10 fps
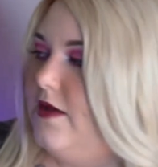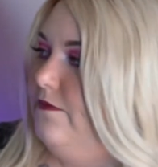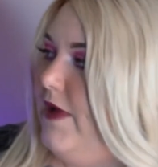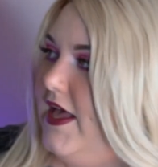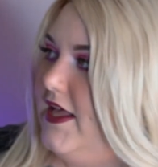
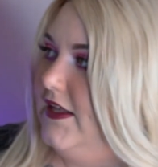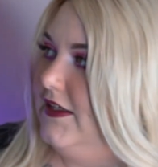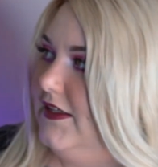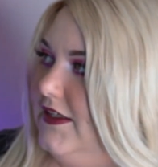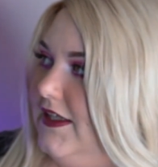But
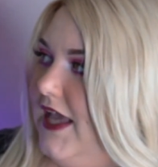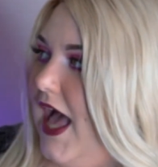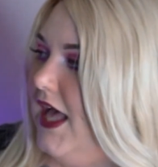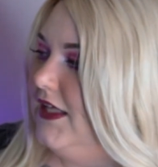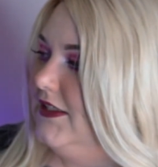
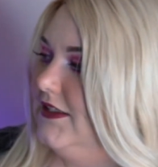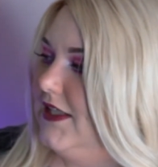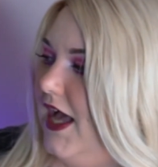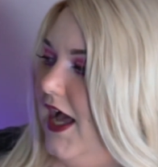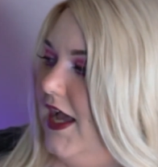yeah,
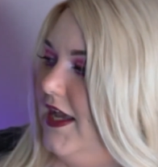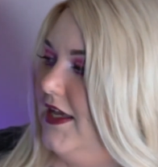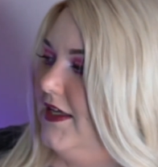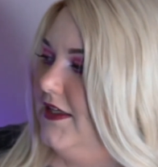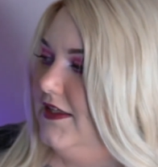
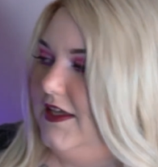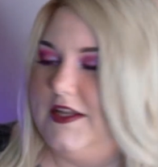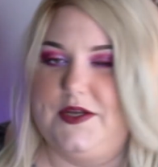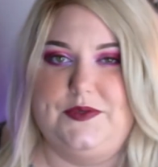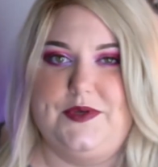
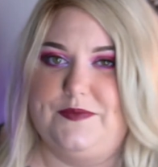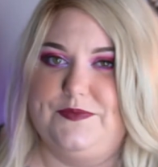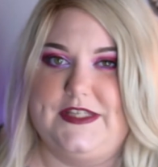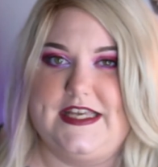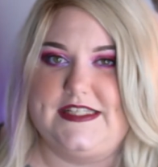I'm
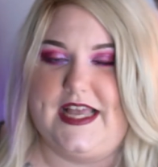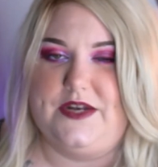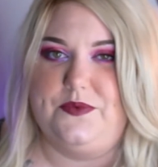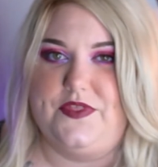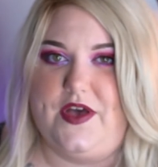really
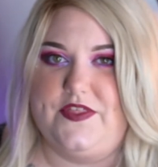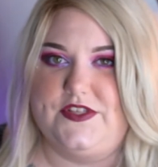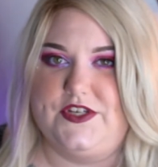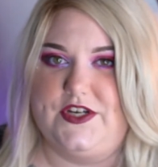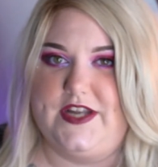excited with how
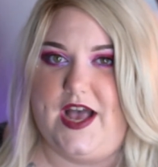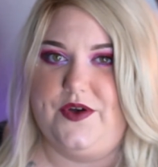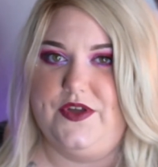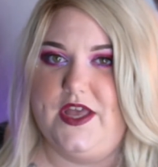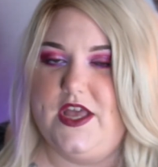this turned
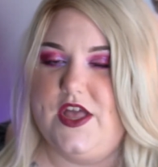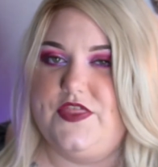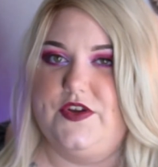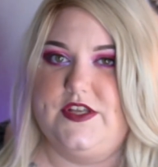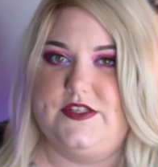out.
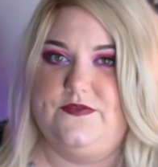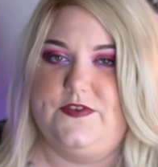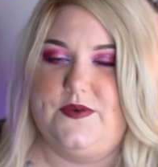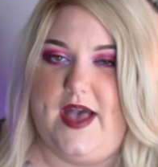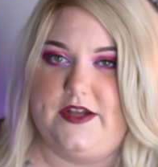There is a
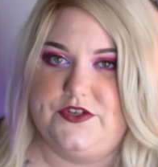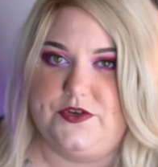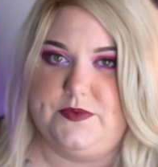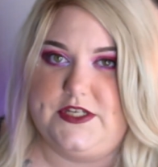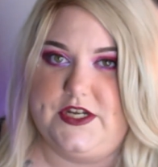few
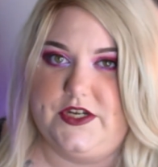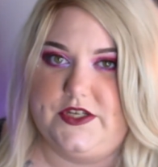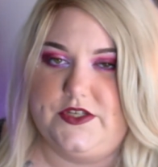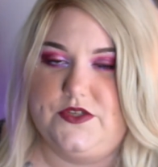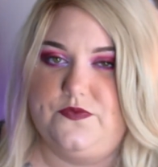extra
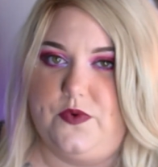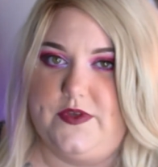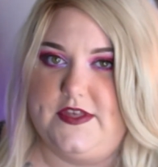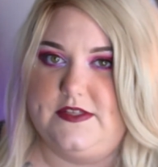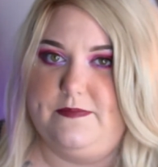materials
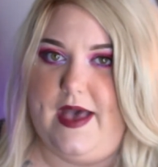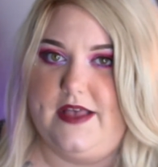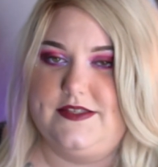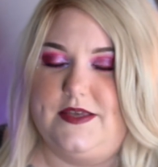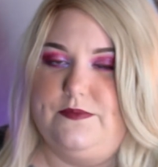for this
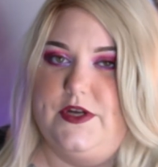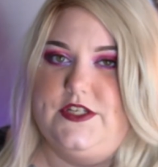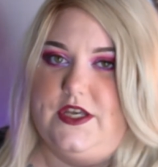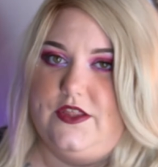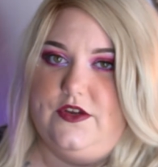mask, in
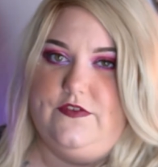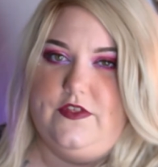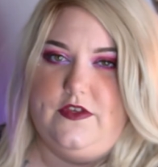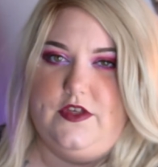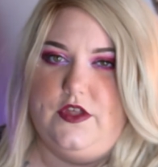particular for
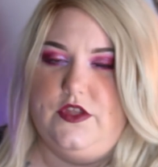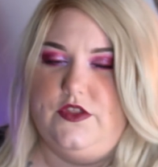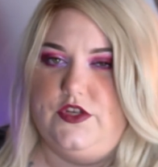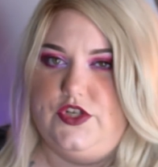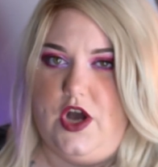
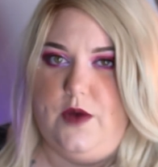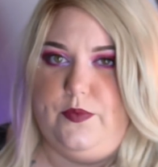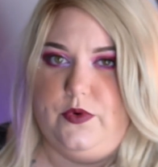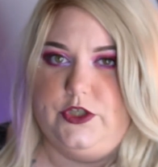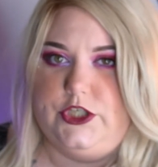the jaw
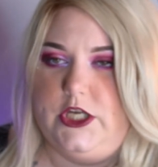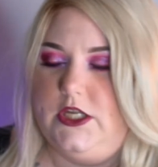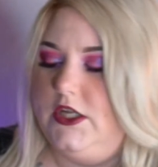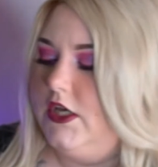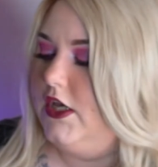
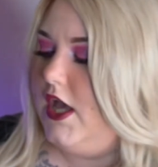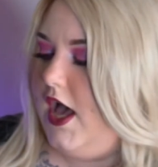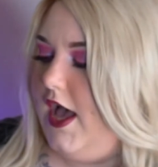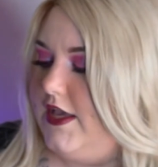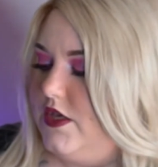portion.
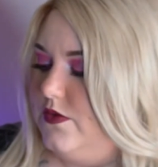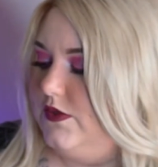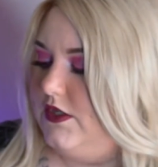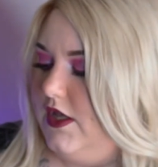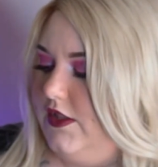I
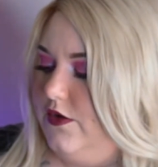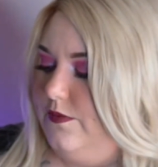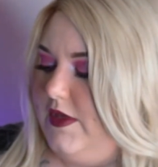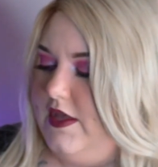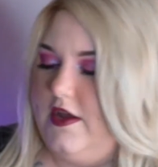used a little
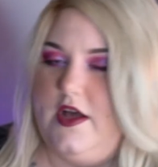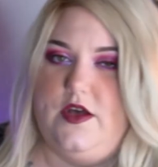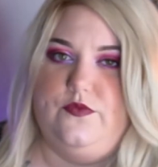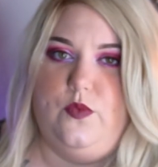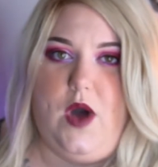bit
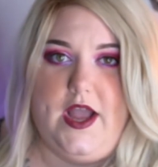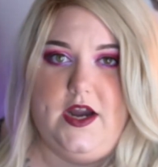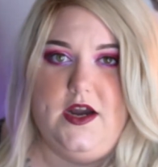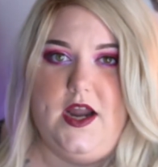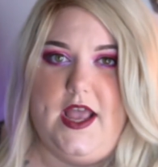of
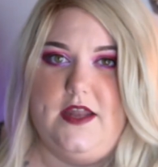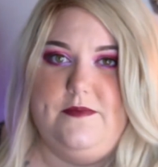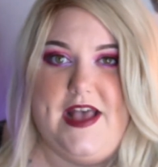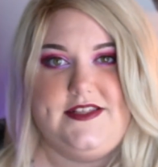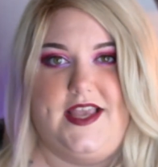wire and
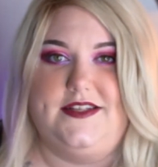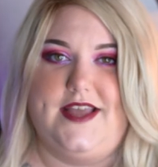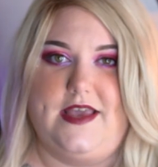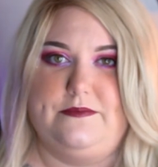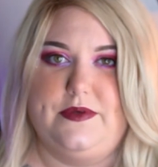masking
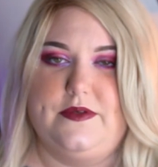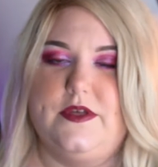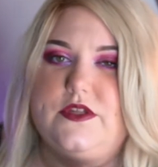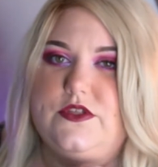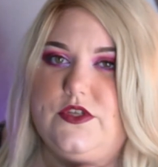tape
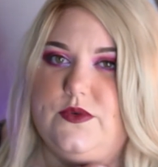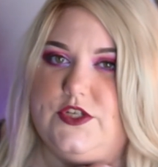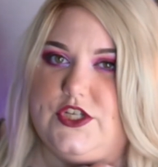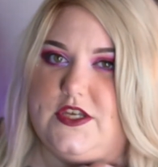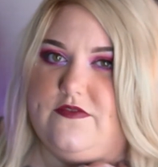to
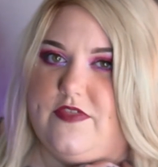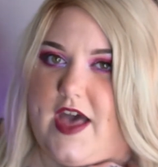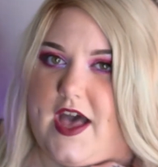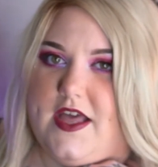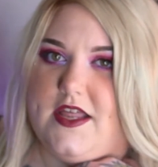achieve
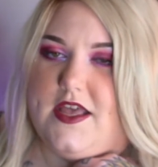that.